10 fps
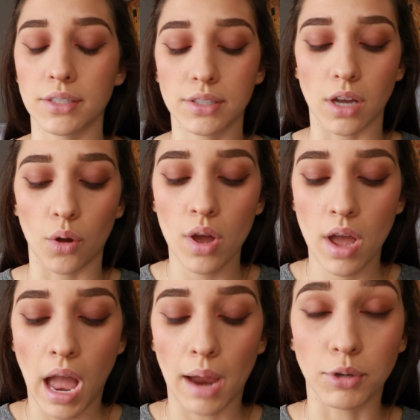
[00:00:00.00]
So
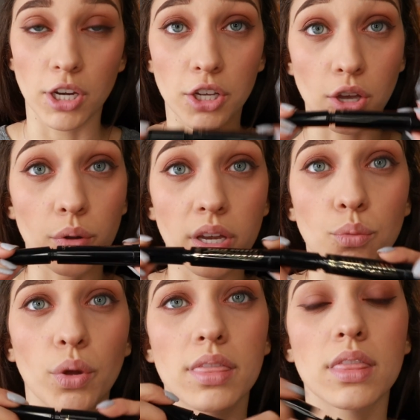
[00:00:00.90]
I'm gonna go
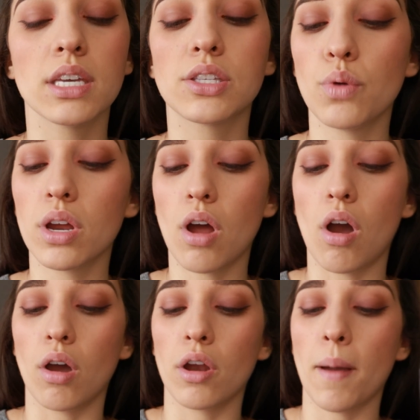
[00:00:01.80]
in with this one
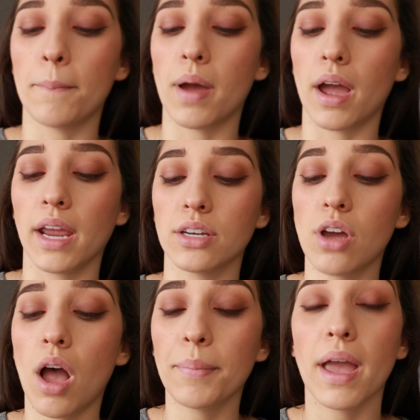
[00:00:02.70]
on my
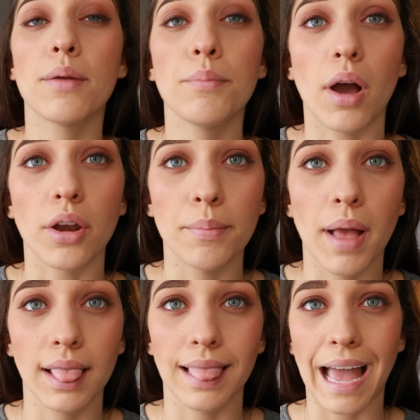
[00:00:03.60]
top and bottom
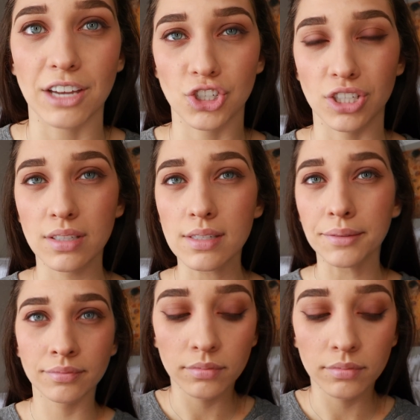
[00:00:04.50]
lashes.